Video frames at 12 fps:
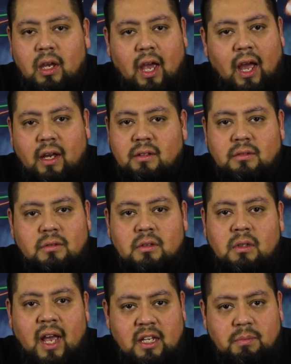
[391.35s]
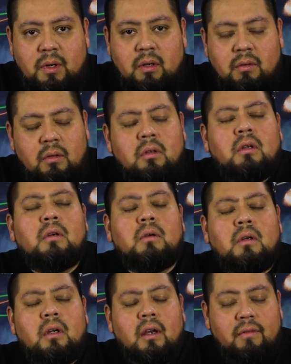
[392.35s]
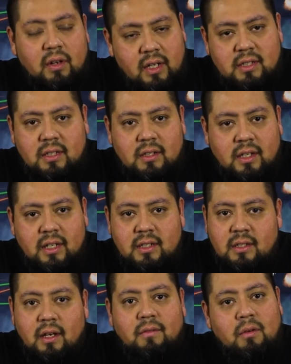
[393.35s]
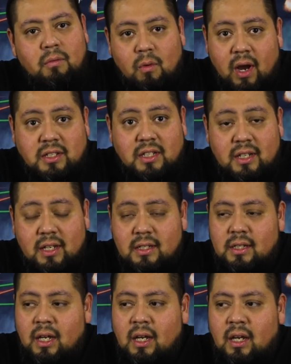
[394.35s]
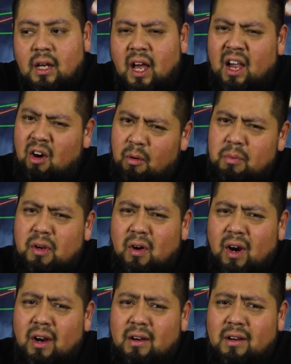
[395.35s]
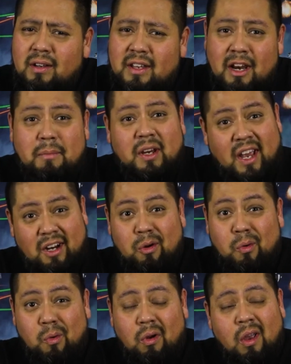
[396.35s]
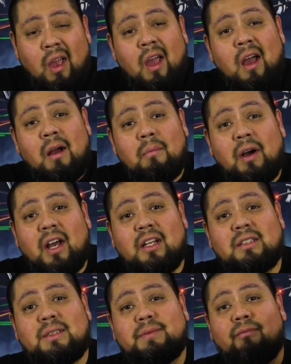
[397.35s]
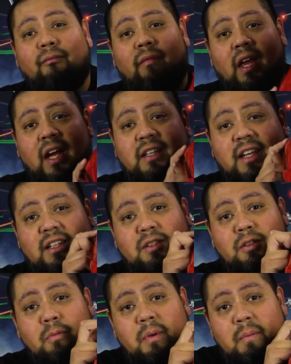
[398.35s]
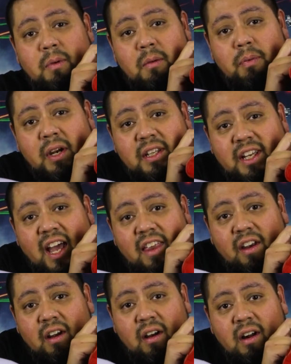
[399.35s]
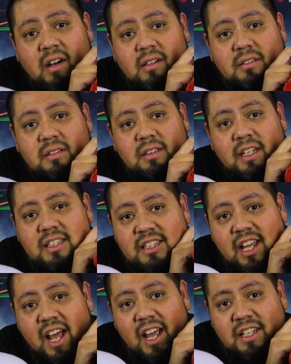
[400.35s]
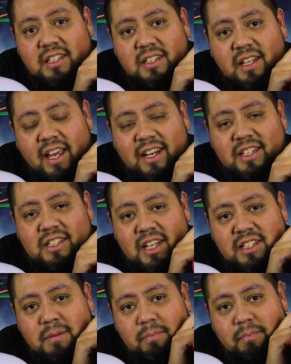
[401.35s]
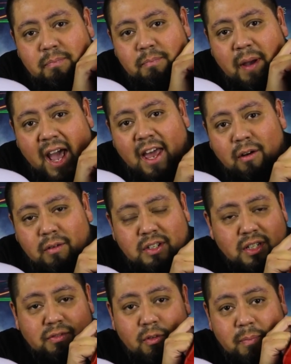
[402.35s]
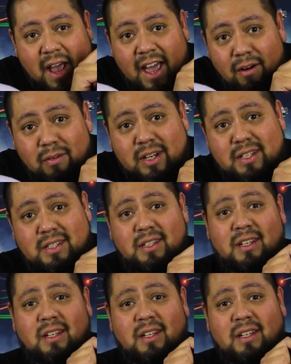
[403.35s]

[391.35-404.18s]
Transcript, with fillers: Yeah, Hasbro, if you're listening to this, if you're watching this, I hope you are. That would be kind of cool. But it takes two people to put it together. It's nuts. And it's such a battery, just for batteries.